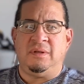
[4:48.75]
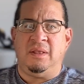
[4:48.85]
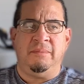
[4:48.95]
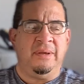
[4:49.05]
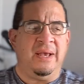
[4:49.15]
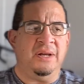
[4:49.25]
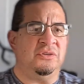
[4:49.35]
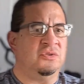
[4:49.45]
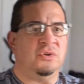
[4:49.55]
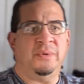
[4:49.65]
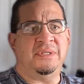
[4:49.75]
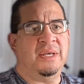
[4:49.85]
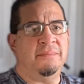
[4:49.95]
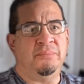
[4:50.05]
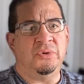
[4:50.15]
Tyler Biadasz was always
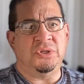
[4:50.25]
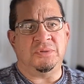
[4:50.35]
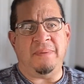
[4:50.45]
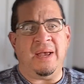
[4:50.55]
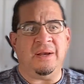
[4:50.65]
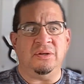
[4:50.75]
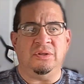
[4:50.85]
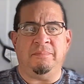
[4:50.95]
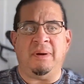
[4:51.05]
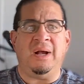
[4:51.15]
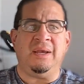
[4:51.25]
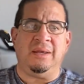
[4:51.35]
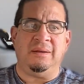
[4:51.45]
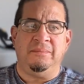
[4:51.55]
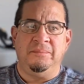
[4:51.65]
getting pushed back into the pocket.
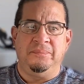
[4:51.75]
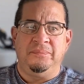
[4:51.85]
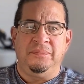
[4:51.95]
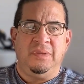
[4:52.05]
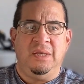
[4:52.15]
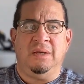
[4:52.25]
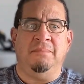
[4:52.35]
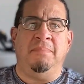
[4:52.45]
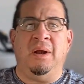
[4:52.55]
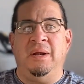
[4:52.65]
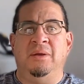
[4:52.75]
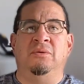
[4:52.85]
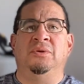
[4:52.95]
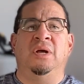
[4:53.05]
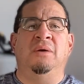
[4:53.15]
He could barely
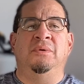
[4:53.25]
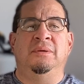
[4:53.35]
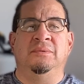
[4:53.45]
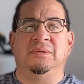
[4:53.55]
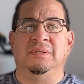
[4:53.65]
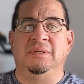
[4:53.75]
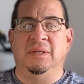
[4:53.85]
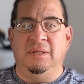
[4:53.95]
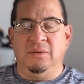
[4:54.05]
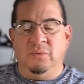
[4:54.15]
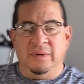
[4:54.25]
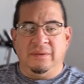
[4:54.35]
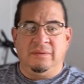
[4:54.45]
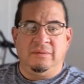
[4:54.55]
hold on when they was dealing with